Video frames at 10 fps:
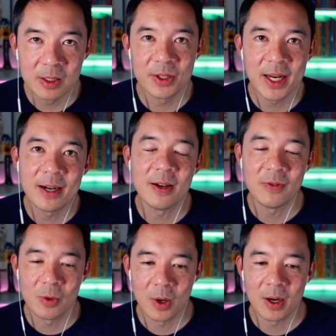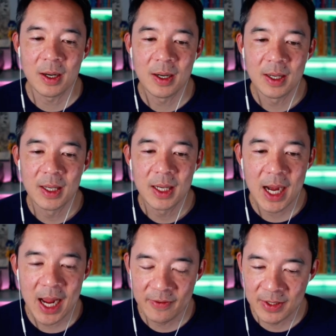Daredevil work.
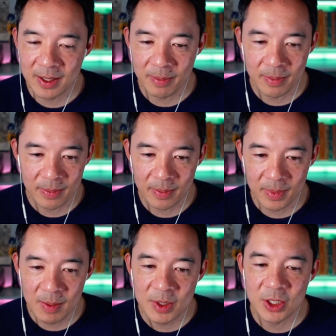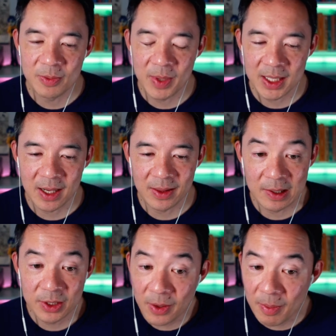I have some images picked out
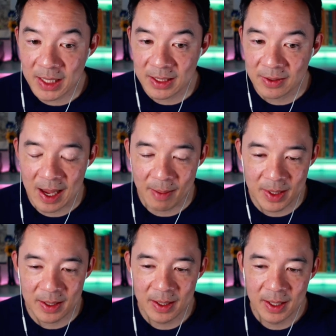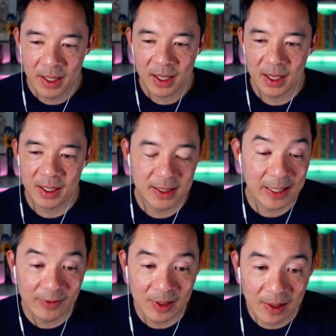there, so it might still happen because
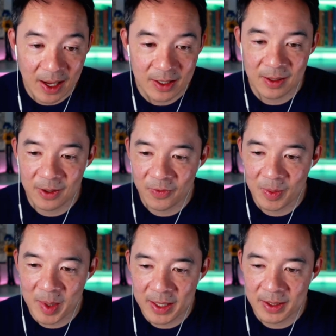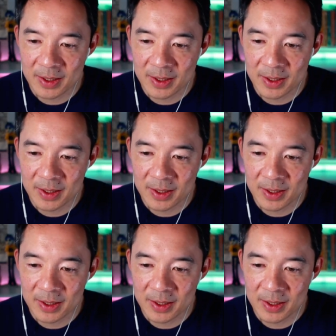I have a lot to learn from that.